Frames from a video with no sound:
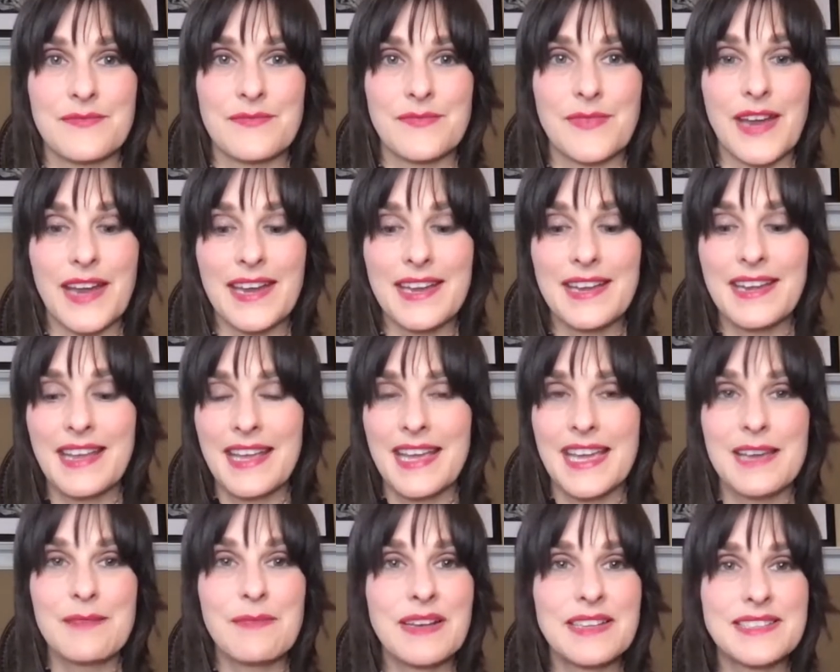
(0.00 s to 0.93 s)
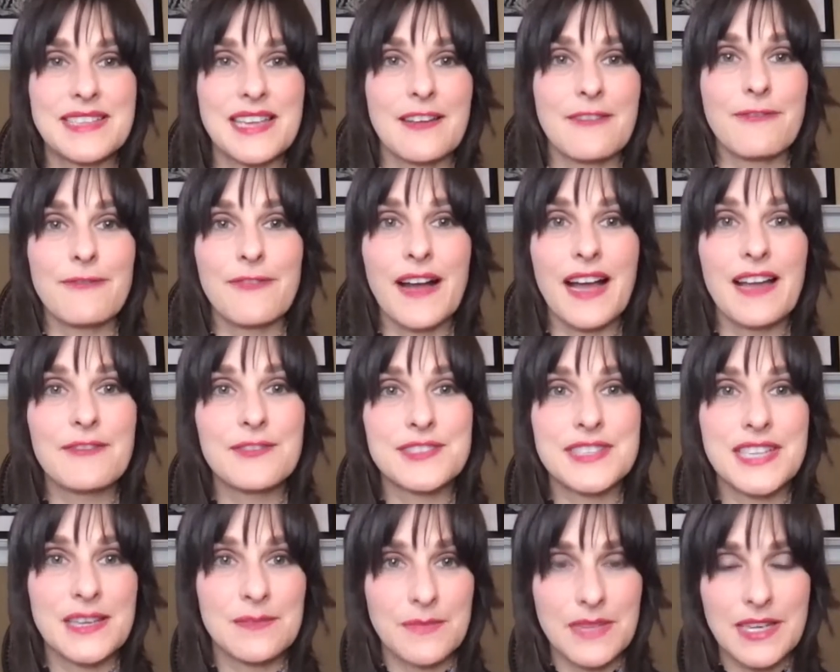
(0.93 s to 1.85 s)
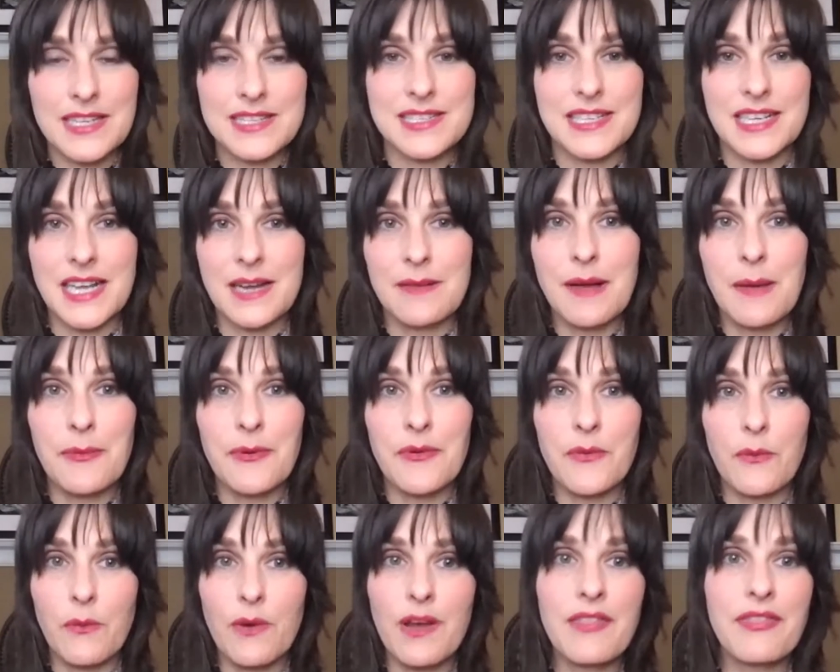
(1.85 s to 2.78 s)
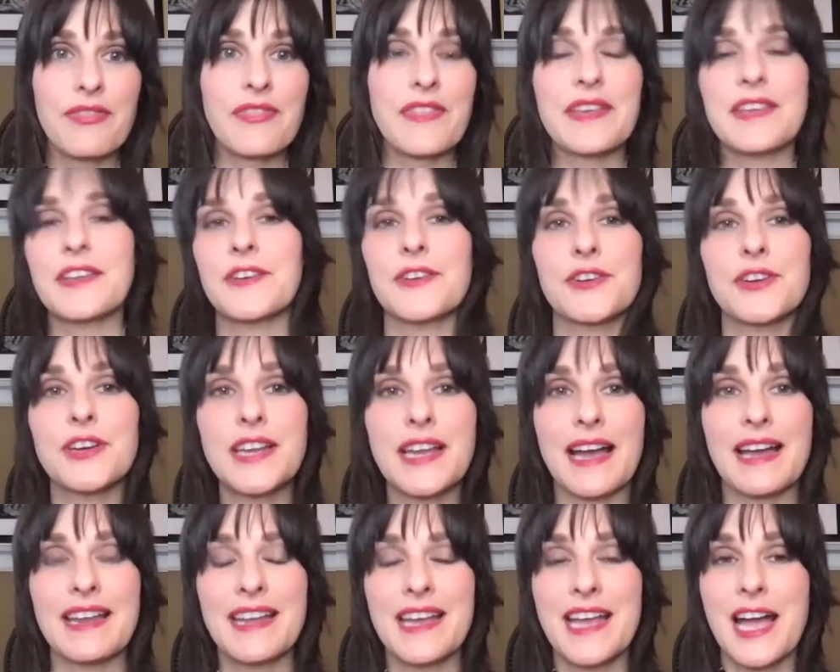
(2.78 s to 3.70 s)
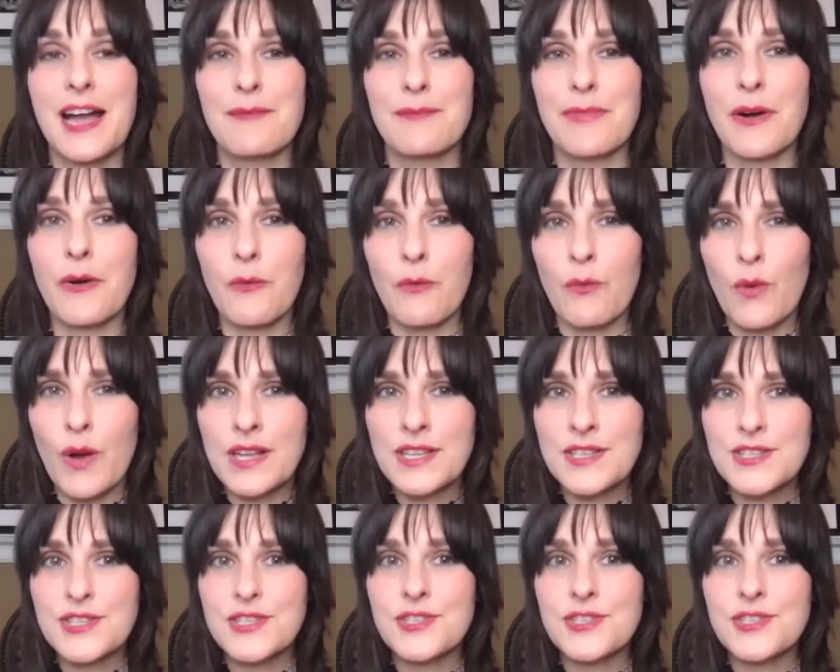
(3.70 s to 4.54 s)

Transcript: right? It might take 5 or 10 minutes to come up with one thing you're good at. But once